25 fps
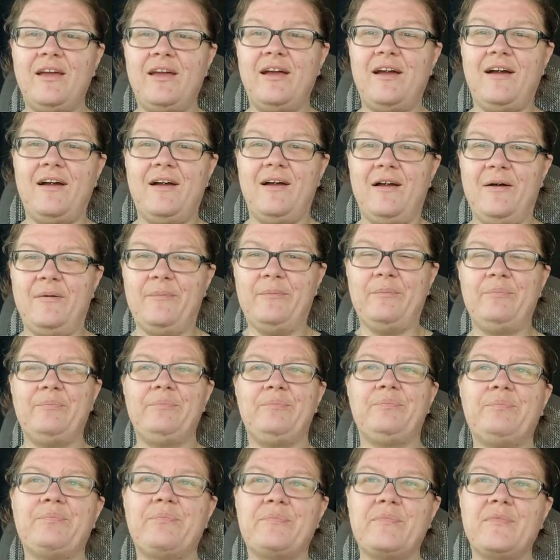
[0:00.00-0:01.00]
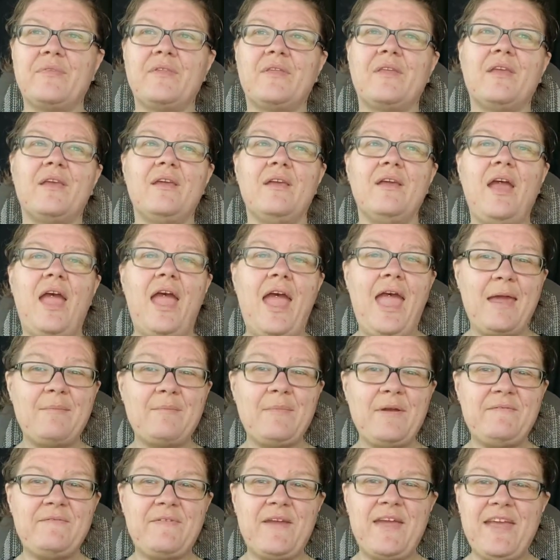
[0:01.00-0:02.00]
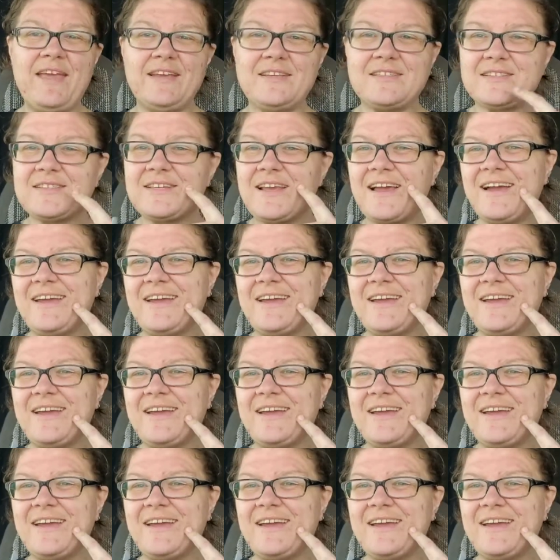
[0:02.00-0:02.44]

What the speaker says: and my face.